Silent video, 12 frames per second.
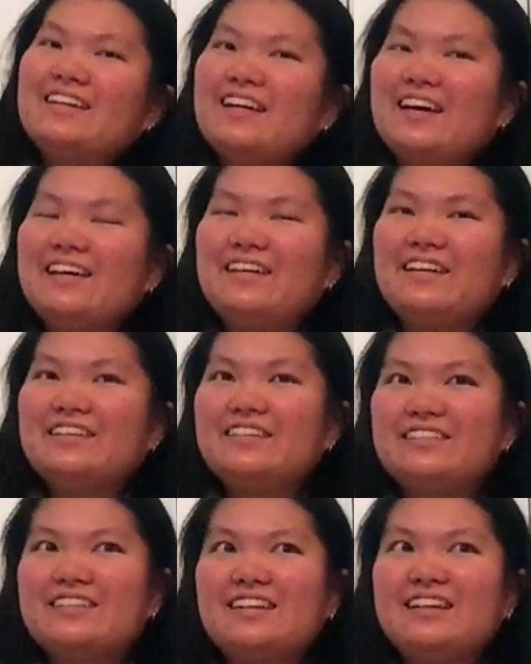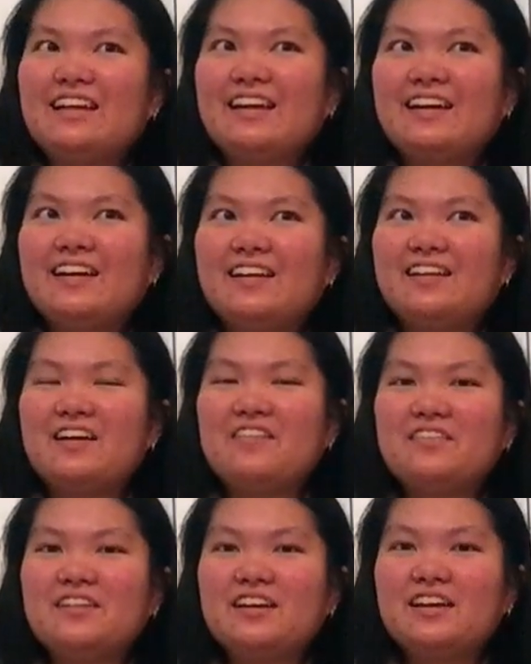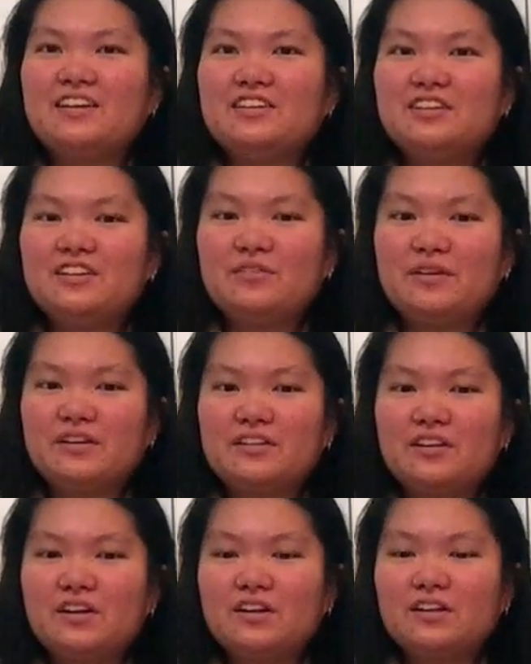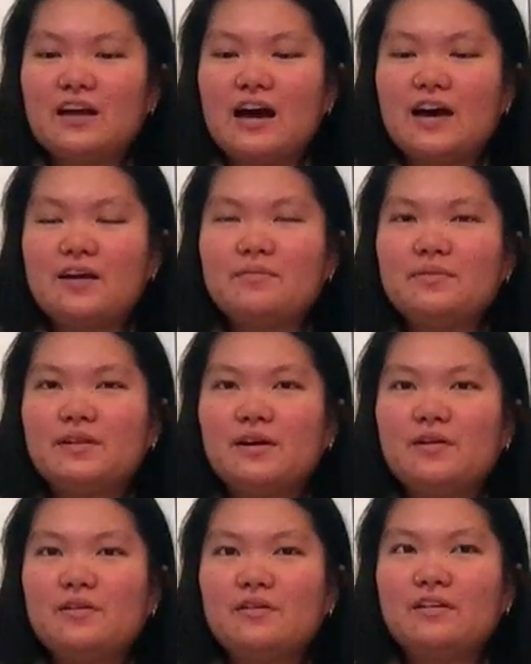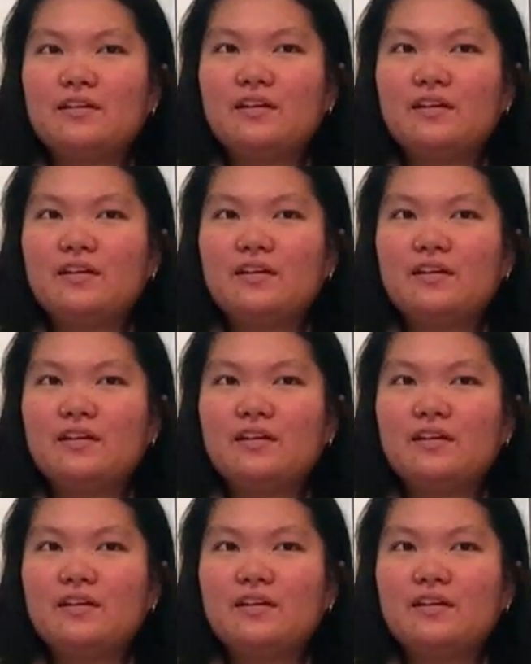So, and she really like loves it and she wears it all the time. So